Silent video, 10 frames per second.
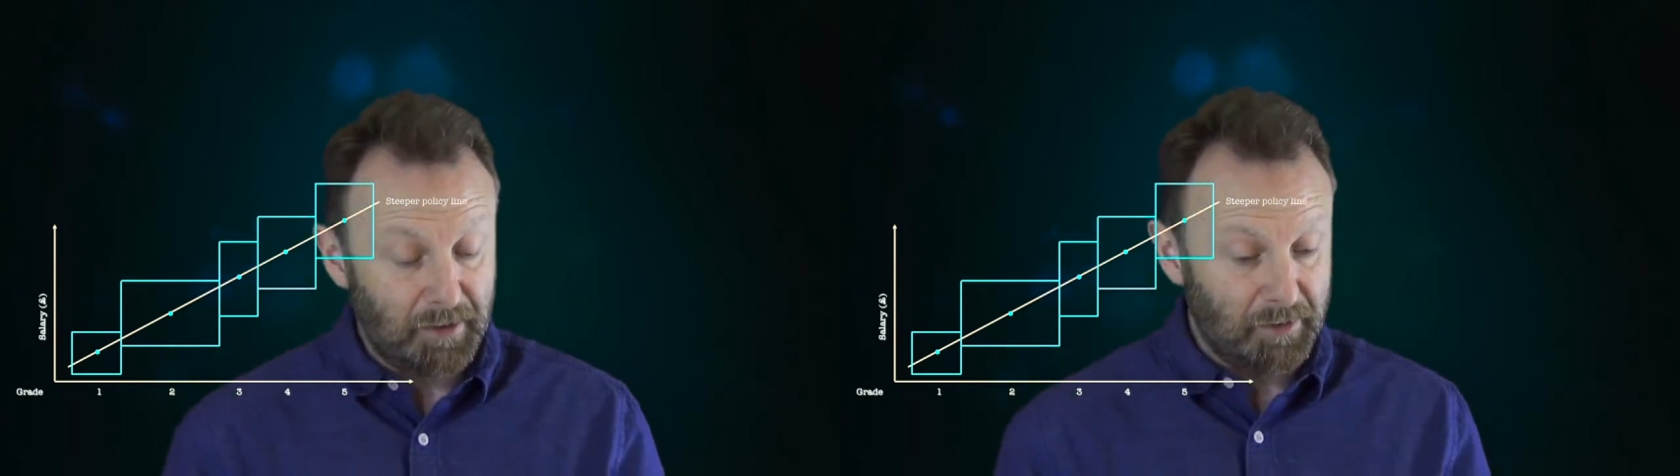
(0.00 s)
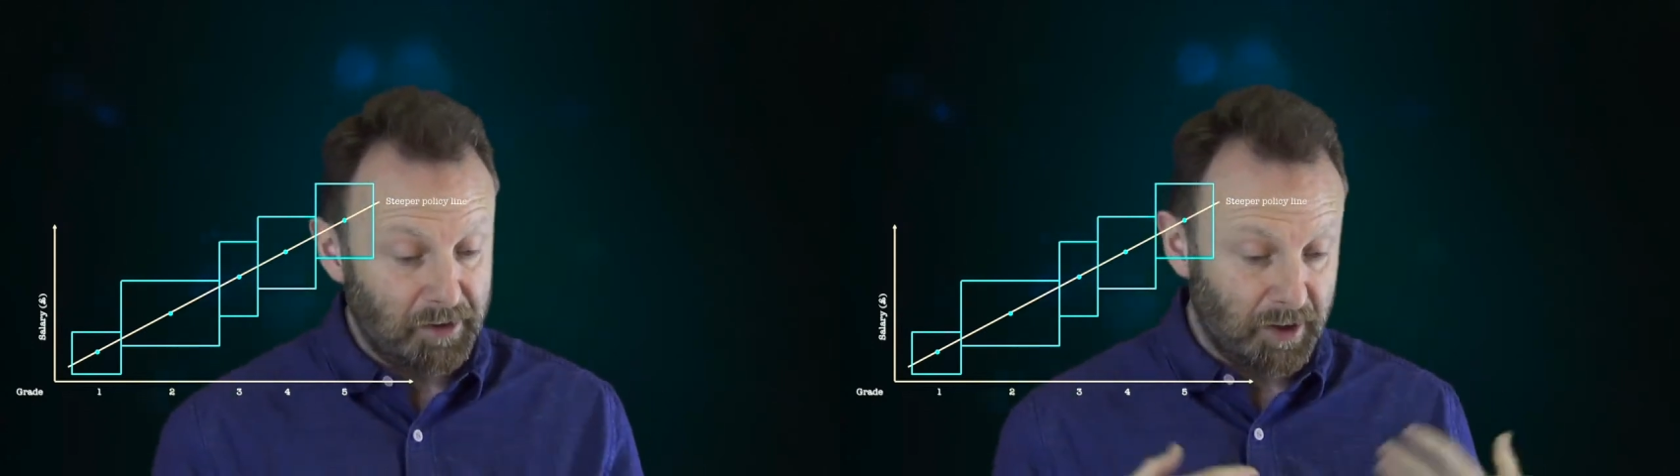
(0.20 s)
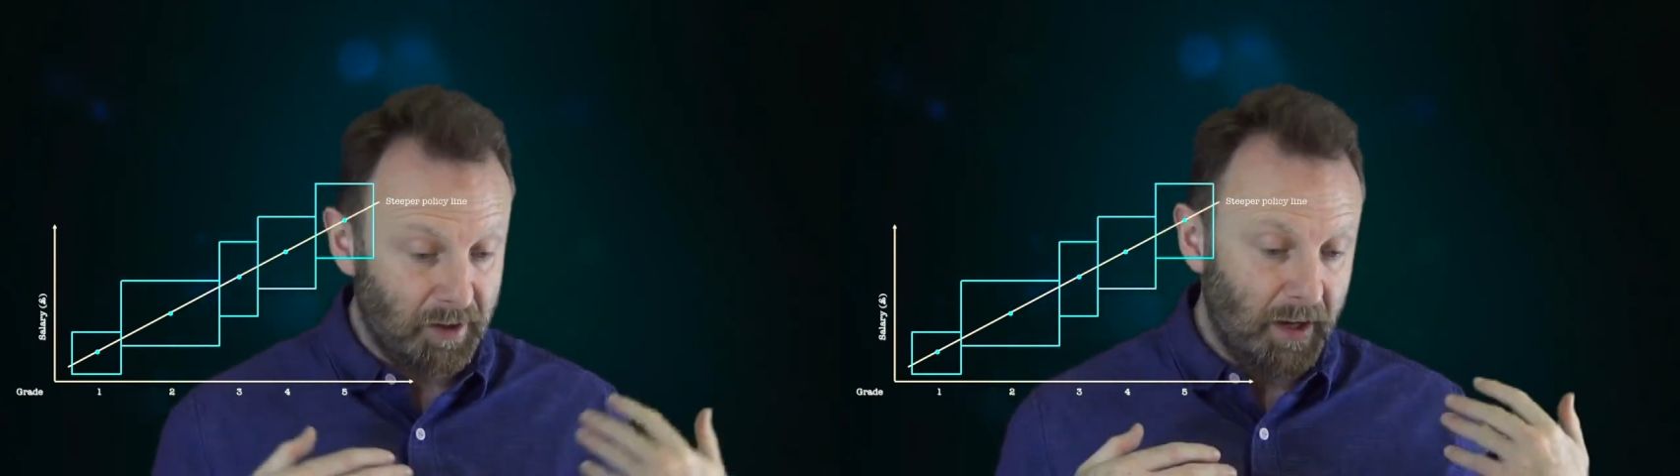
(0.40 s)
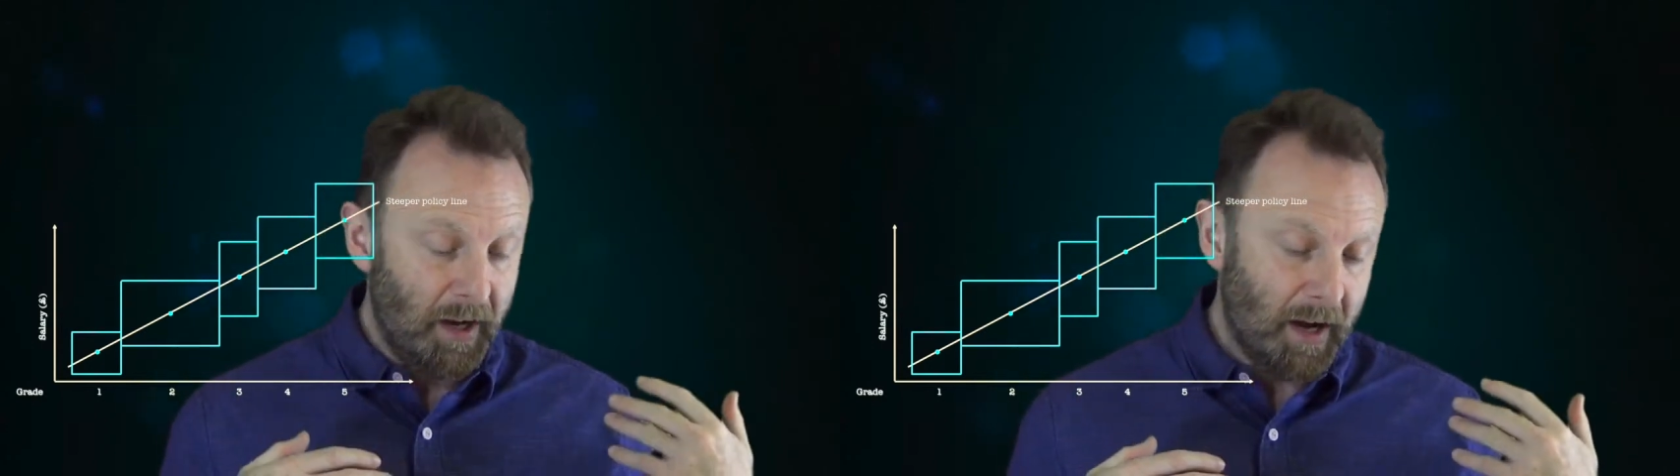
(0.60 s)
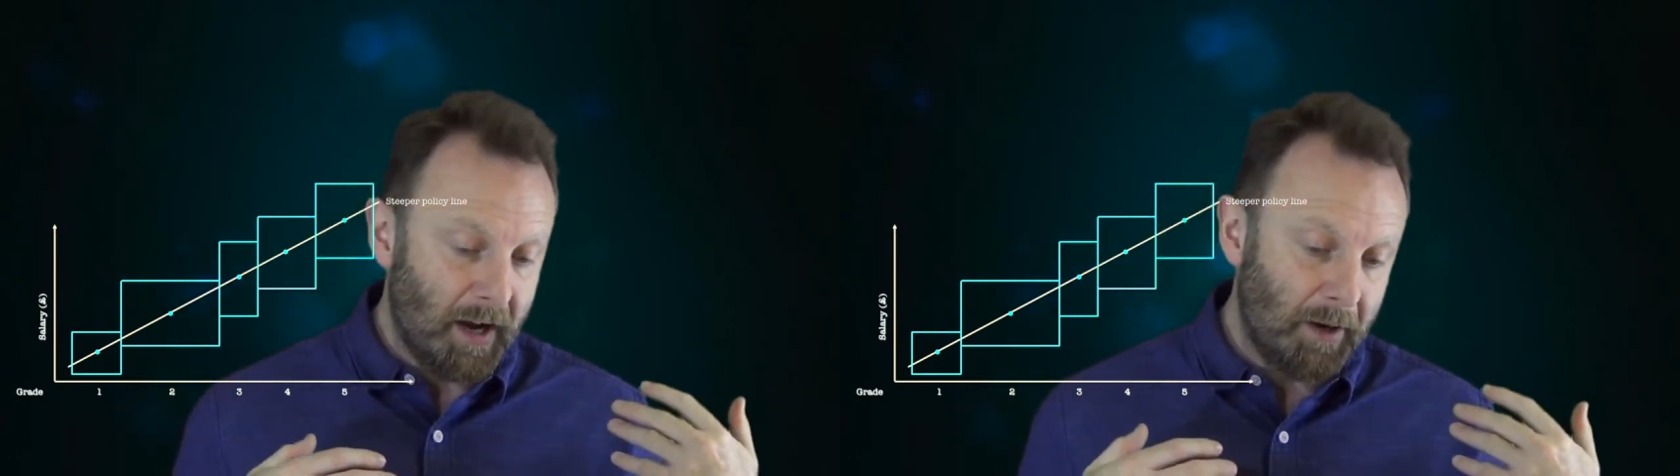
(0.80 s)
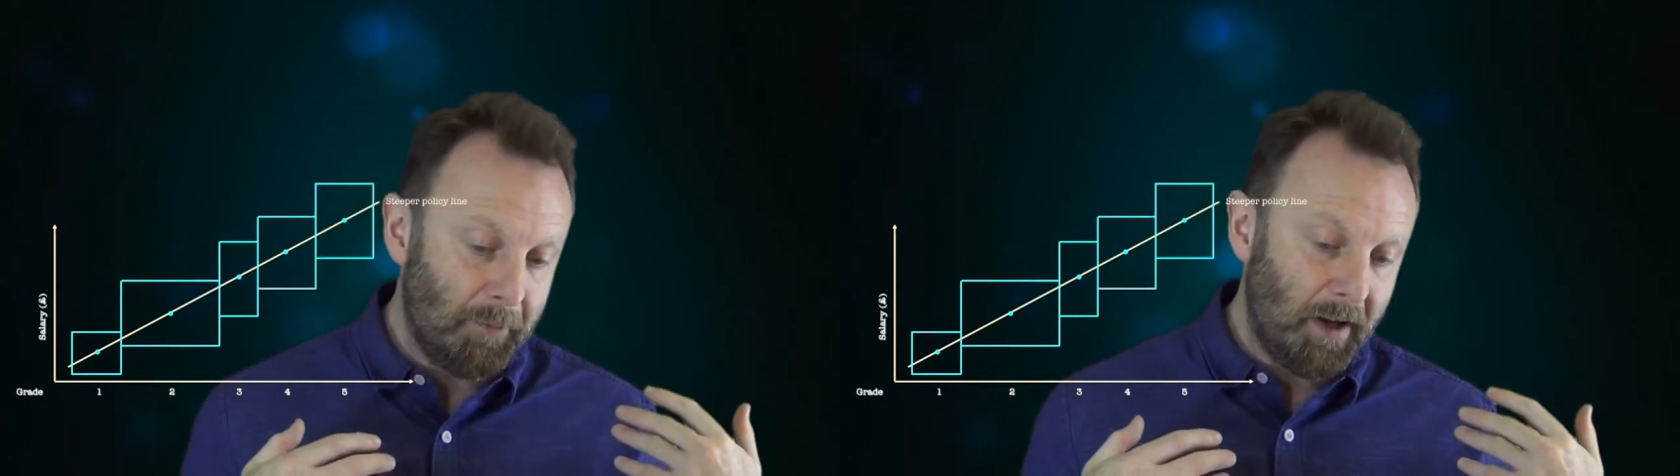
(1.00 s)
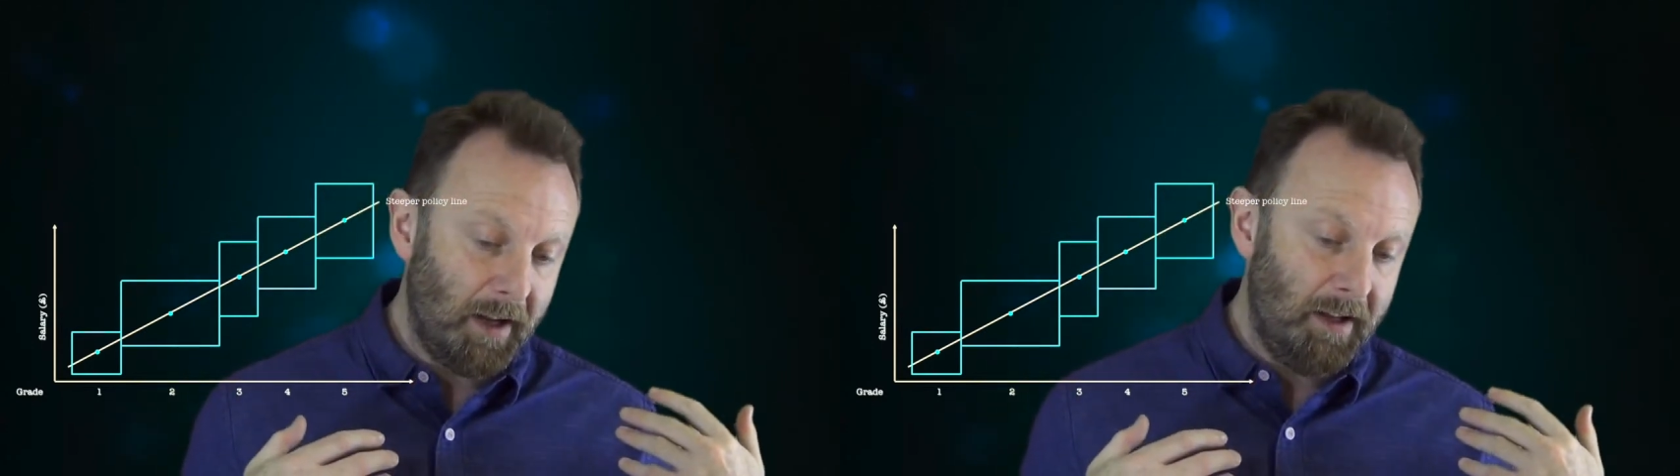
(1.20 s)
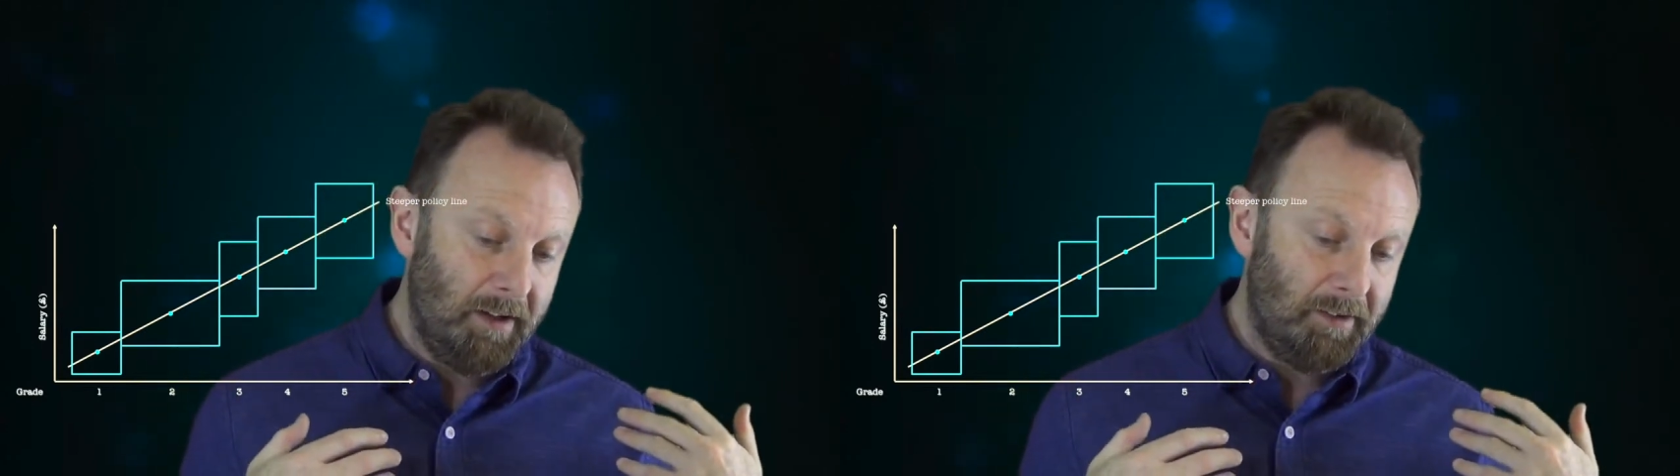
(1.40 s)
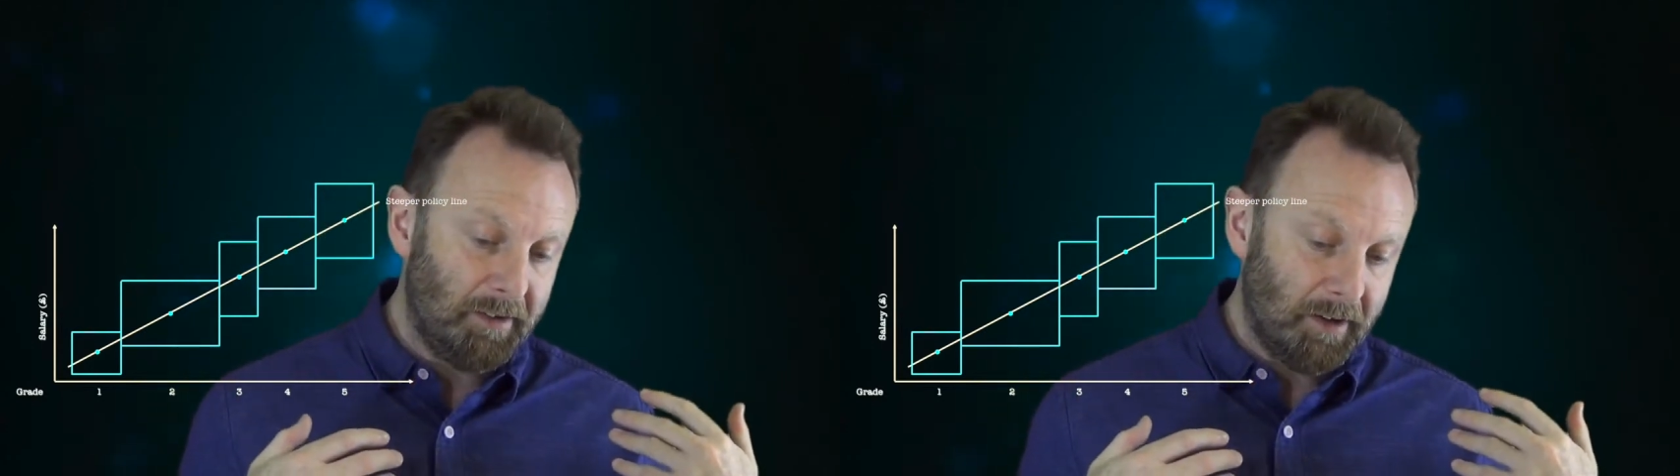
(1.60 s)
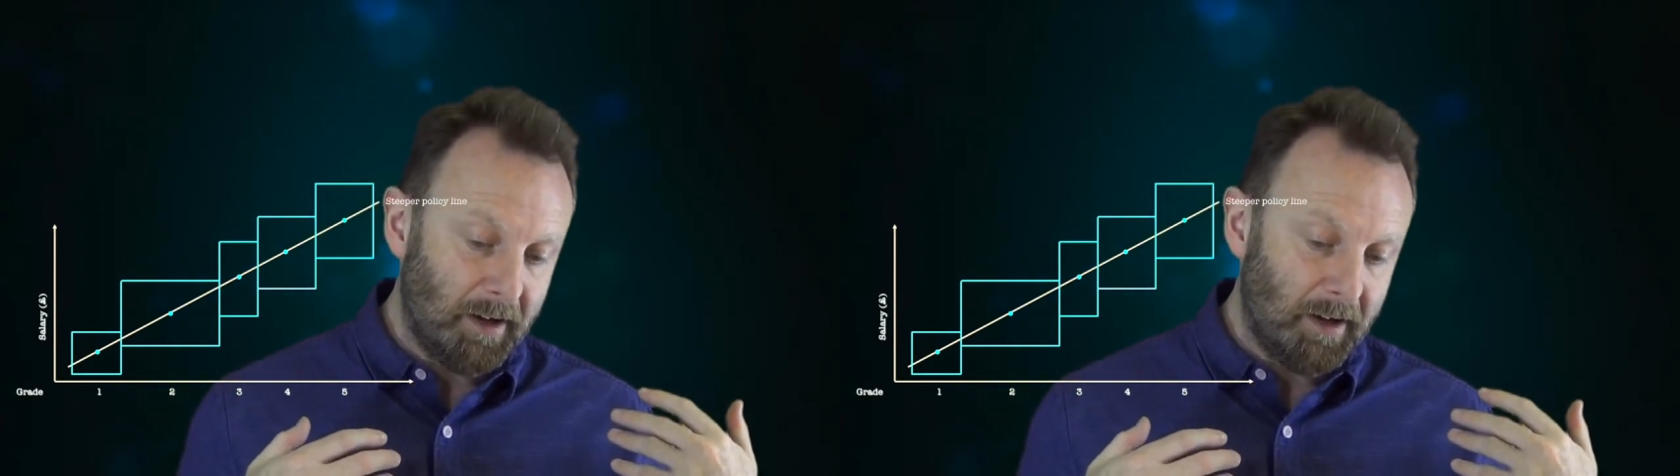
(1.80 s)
decision is